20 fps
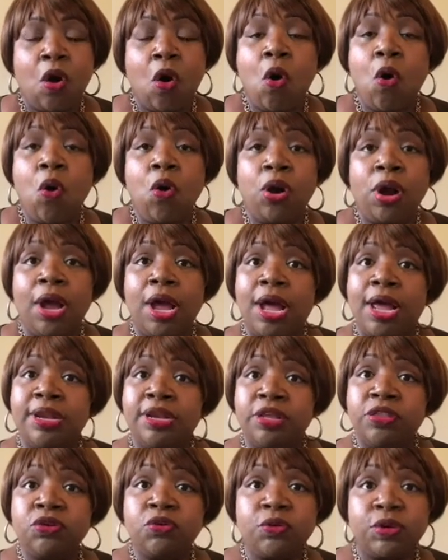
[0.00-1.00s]
or
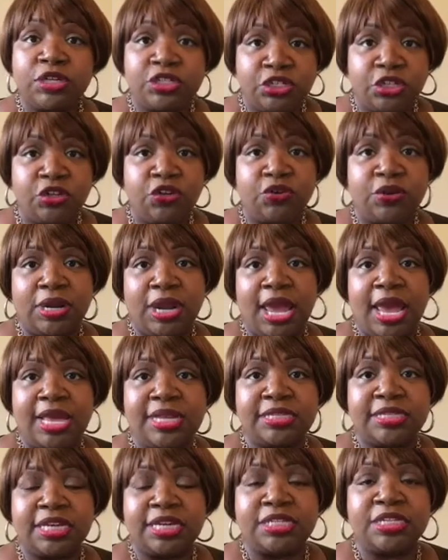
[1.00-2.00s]
another question you can
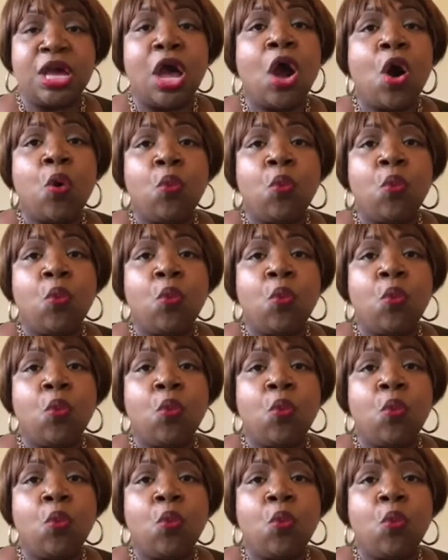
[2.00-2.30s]
ask is,